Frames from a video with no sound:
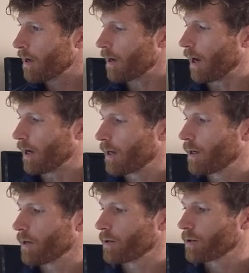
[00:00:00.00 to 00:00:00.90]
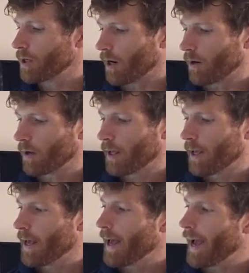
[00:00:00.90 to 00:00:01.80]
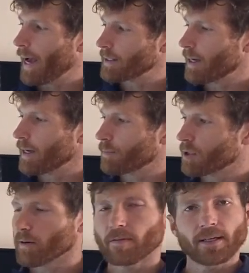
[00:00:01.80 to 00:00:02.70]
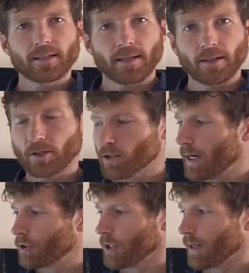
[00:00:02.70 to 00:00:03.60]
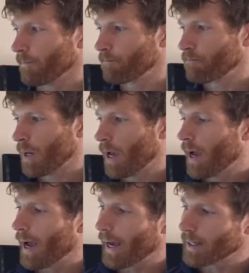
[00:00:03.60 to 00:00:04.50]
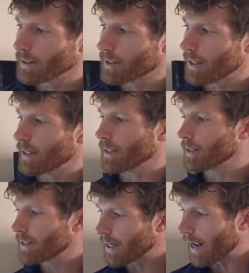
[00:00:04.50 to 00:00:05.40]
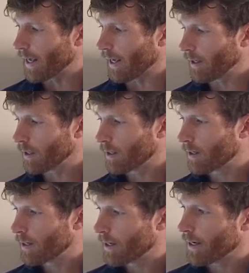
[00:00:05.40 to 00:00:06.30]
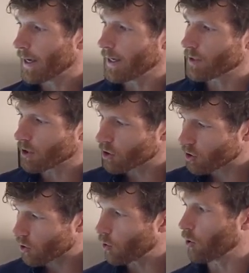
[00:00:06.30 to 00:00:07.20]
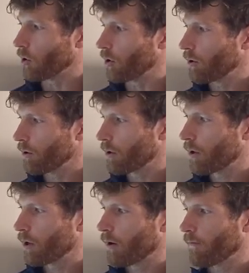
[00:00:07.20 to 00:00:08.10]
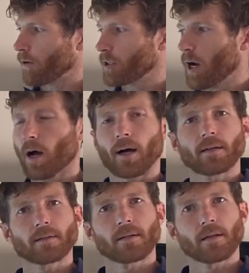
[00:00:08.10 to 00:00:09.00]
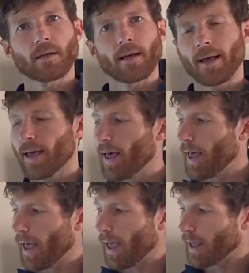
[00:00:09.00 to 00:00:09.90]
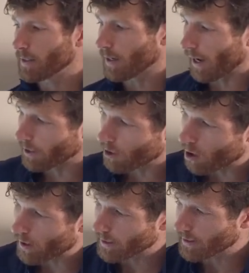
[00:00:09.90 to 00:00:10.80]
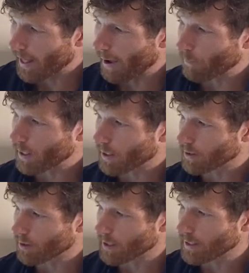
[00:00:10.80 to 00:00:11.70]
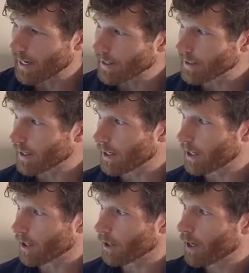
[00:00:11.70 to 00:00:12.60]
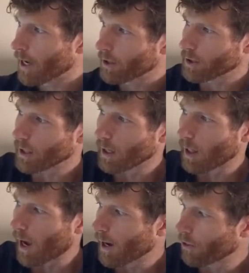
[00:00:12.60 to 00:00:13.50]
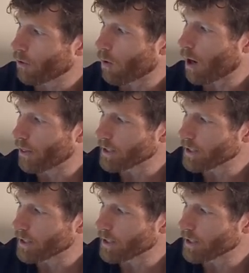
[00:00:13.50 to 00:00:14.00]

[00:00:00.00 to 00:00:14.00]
Huh, so as I observe this illustration, I can see that the setting is a school for dogs. And I notice that because there's a desk in here there's a clock on the wall.